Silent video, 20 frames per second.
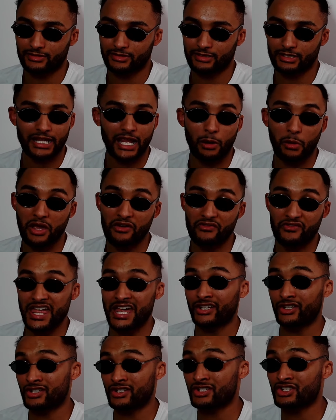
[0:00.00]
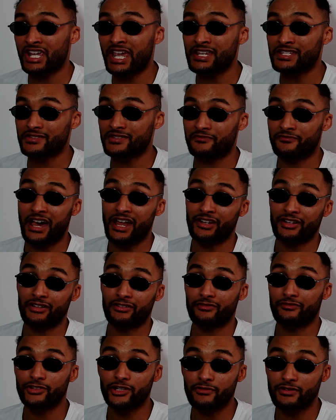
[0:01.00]
However, that doesn't change the fact that
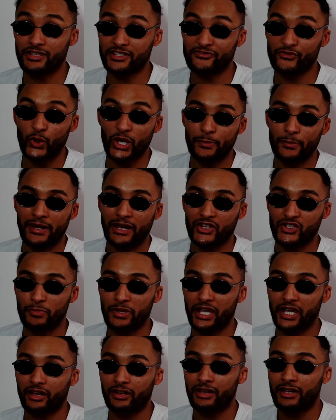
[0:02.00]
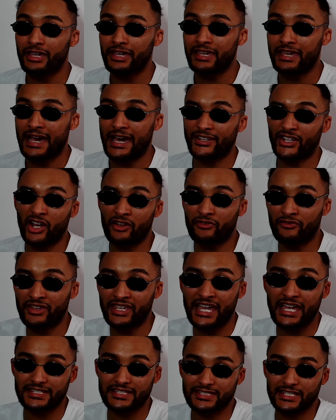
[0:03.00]
Fury is 40 pounds bigger and I think
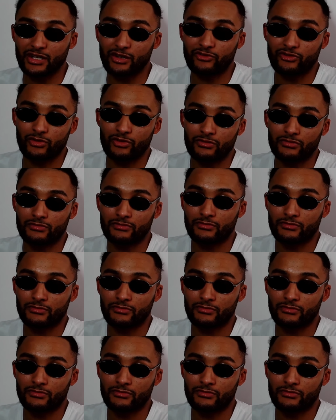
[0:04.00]
as skillful.